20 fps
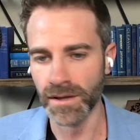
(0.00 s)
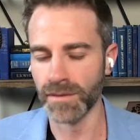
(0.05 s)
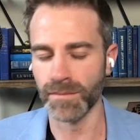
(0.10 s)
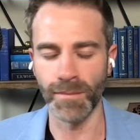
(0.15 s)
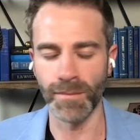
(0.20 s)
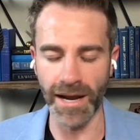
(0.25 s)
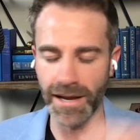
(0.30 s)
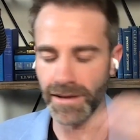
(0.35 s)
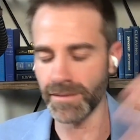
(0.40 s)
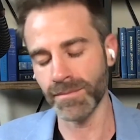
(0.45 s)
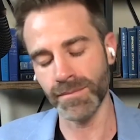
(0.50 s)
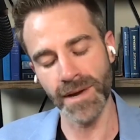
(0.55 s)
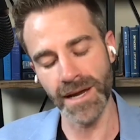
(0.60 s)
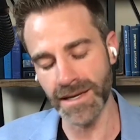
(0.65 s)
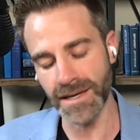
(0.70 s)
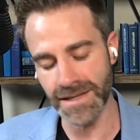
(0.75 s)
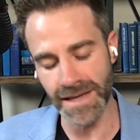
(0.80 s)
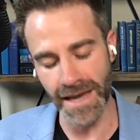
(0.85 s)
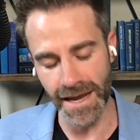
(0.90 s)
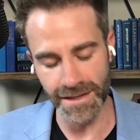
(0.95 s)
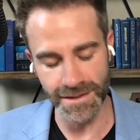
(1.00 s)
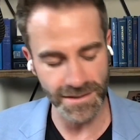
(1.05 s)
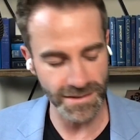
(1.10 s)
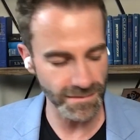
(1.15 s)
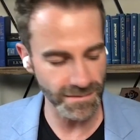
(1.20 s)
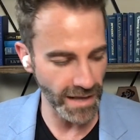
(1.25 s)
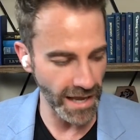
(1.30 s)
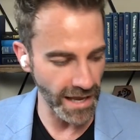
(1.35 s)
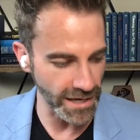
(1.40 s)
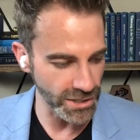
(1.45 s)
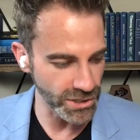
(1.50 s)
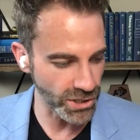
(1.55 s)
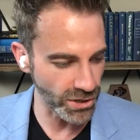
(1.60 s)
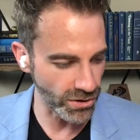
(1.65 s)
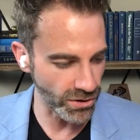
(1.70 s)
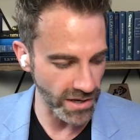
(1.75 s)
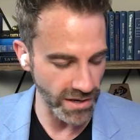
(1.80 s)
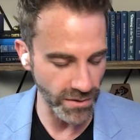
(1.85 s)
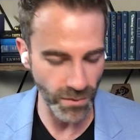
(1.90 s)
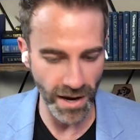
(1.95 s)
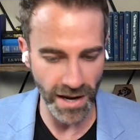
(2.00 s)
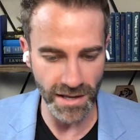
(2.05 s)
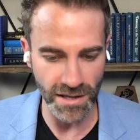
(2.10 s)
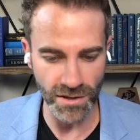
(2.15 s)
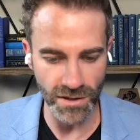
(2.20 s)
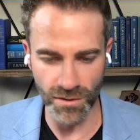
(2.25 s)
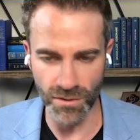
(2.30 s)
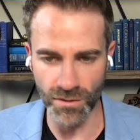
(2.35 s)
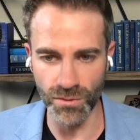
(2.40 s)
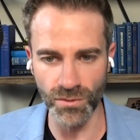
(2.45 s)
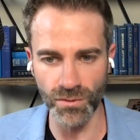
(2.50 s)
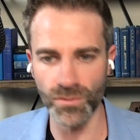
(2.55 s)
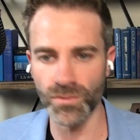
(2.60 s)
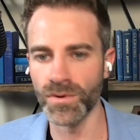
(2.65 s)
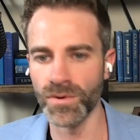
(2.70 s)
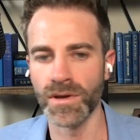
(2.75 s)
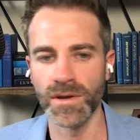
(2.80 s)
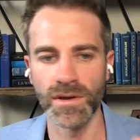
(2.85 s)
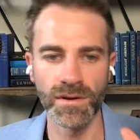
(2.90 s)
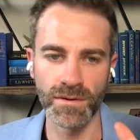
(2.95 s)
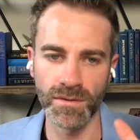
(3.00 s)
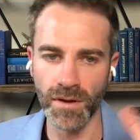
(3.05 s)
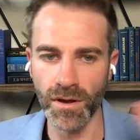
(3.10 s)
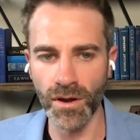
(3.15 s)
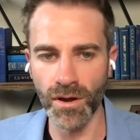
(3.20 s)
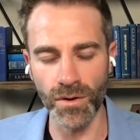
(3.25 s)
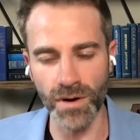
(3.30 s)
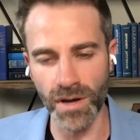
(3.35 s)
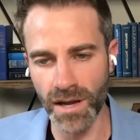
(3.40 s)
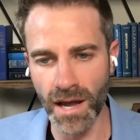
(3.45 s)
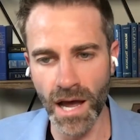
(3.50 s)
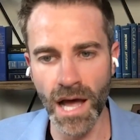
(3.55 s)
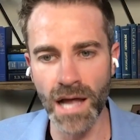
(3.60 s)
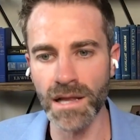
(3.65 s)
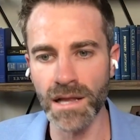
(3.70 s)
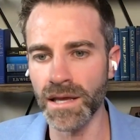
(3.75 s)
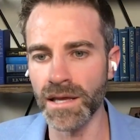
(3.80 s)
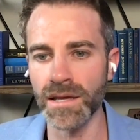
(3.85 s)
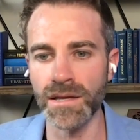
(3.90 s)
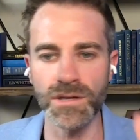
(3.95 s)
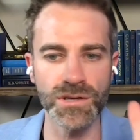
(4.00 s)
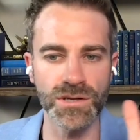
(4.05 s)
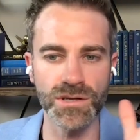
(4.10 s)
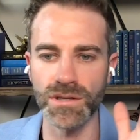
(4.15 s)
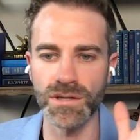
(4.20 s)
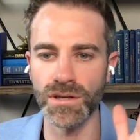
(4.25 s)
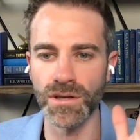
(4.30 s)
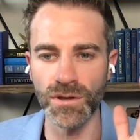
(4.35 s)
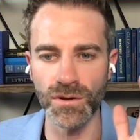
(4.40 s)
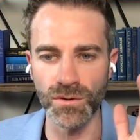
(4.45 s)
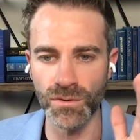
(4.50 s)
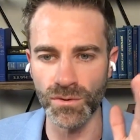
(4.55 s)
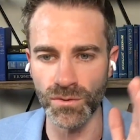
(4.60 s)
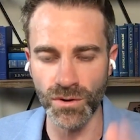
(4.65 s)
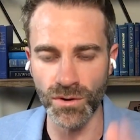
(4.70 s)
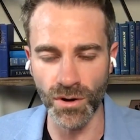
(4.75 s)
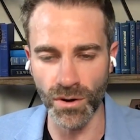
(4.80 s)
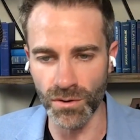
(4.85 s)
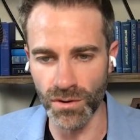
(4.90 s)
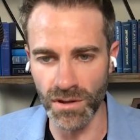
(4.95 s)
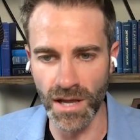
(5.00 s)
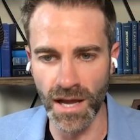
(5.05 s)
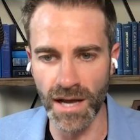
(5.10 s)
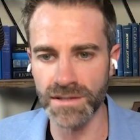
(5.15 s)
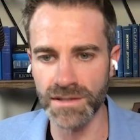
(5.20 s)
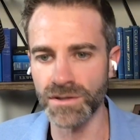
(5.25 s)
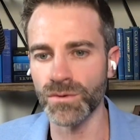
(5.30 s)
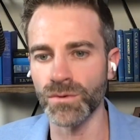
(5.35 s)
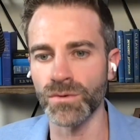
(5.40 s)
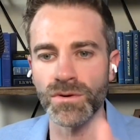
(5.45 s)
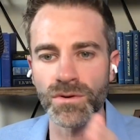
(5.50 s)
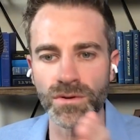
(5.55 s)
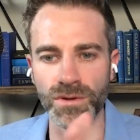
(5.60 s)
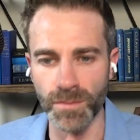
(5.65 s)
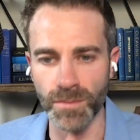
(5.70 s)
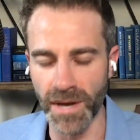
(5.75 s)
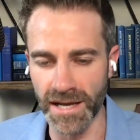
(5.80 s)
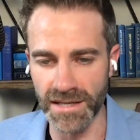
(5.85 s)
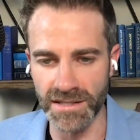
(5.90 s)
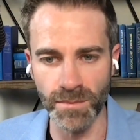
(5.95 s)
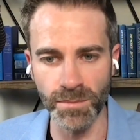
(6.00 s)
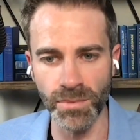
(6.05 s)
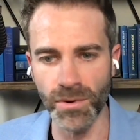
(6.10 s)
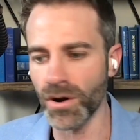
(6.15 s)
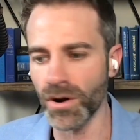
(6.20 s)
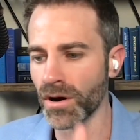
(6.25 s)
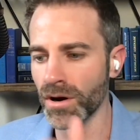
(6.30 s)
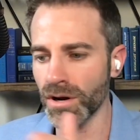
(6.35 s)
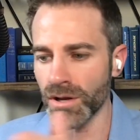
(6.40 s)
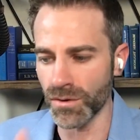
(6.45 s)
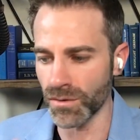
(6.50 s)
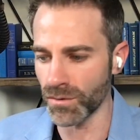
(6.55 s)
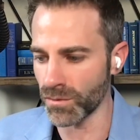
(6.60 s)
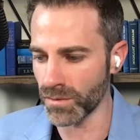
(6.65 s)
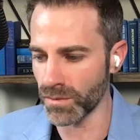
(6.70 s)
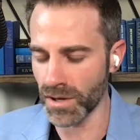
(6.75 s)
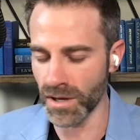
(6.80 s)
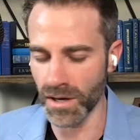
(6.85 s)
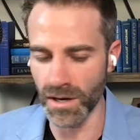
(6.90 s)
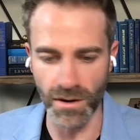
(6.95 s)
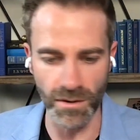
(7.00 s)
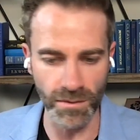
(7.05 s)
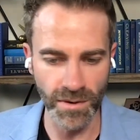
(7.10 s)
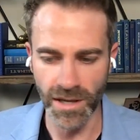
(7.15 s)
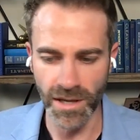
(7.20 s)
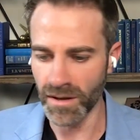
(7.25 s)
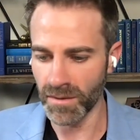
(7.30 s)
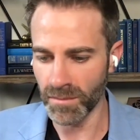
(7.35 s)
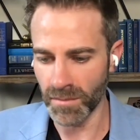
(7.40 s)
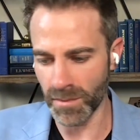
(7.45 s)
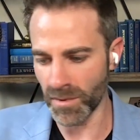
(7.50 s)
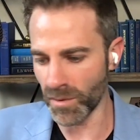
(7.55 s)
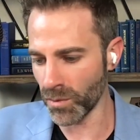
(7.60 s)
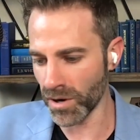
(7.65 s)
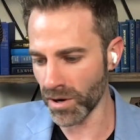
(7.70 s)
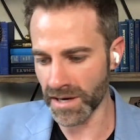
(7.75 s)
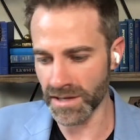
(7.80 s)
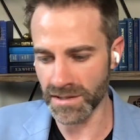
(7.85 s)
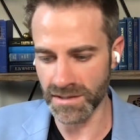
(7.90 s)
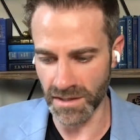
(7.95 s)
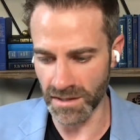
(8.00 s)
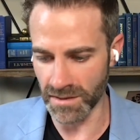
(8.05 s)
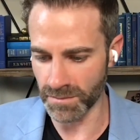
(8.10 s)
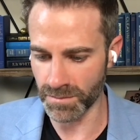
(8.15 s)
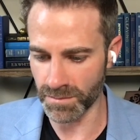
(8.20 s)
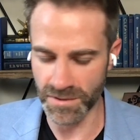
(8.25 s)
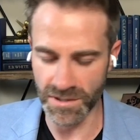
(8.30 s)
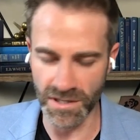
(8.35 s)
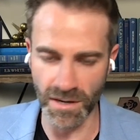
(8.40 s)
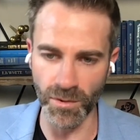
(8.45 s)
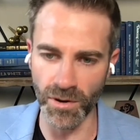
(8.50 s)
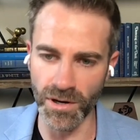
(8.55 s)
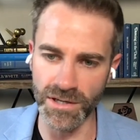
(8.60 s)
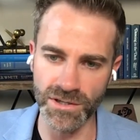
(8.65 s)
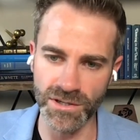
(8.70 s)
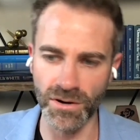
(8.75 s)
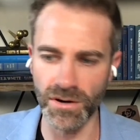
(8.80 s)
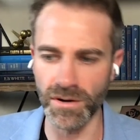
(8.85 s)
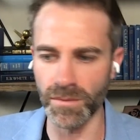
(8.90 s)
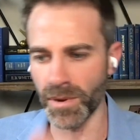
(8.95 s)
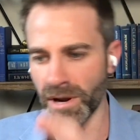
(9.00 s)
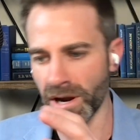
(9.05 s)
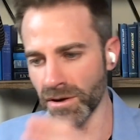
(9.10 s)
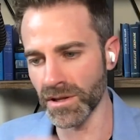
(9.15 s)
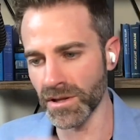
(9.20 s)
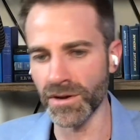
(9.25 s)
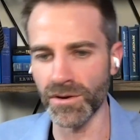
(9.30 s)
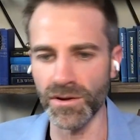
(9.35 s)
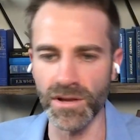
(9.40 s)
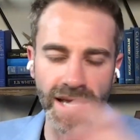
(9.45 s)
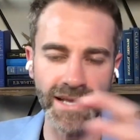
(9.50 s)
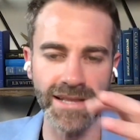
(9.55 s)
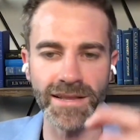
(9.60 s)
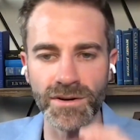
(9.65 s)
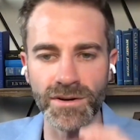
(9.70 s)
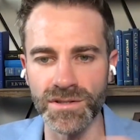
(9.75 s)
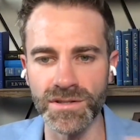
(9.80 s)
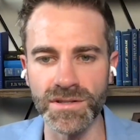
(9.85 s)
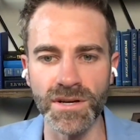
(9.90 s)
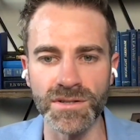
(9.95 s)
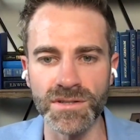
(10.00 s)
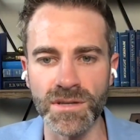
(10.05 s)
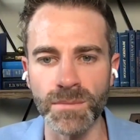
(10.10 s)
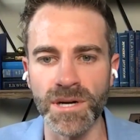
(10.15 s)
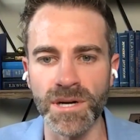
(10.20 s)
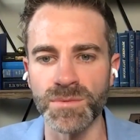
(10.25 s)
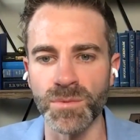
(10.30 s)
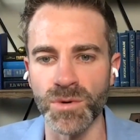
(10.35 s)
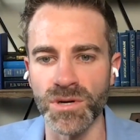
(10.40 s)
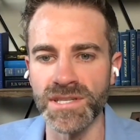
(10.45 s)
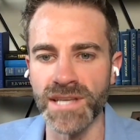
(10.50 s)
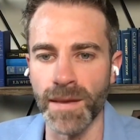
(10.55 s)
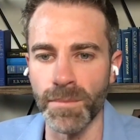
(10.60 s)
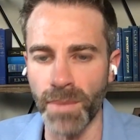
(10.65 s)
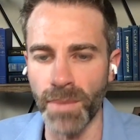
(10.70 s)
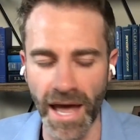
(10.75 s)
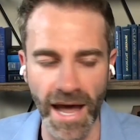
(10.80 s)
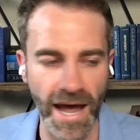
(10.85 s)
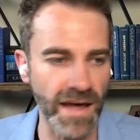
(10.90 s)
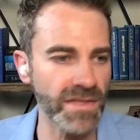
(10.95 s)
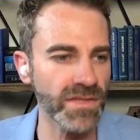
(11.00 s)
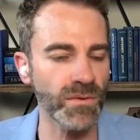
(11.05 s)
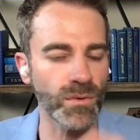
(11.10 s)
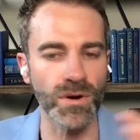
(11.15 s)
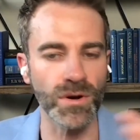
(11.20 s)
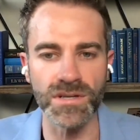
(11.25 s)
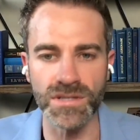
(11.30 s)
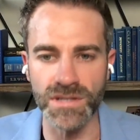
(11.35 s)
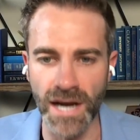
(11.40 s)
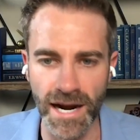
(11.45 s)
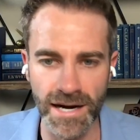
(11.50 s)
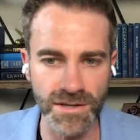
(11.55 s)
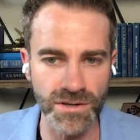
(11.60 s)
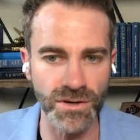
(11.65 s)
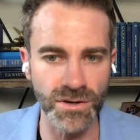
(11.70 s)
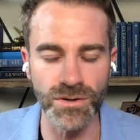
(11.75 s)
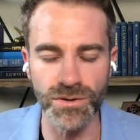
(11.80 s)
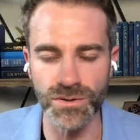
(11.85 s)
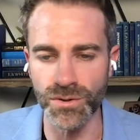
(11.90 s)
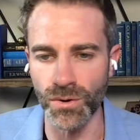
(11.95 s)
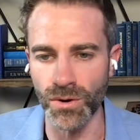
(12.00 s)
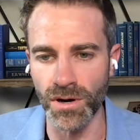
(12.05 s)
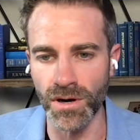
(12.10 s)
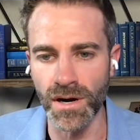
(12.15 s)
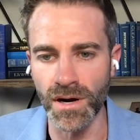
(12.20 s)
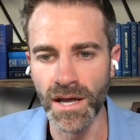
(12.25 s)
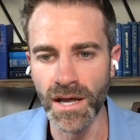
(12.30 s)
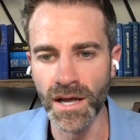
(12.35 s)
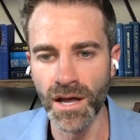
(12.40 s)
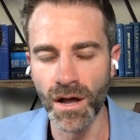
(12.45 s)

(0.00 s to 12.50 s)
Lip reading: my dad's an attorney, right? You go to college, you go to law school, you pass the bar, maybe work as a summer intern and paralegal. Like, there's a much more set path, or doctors or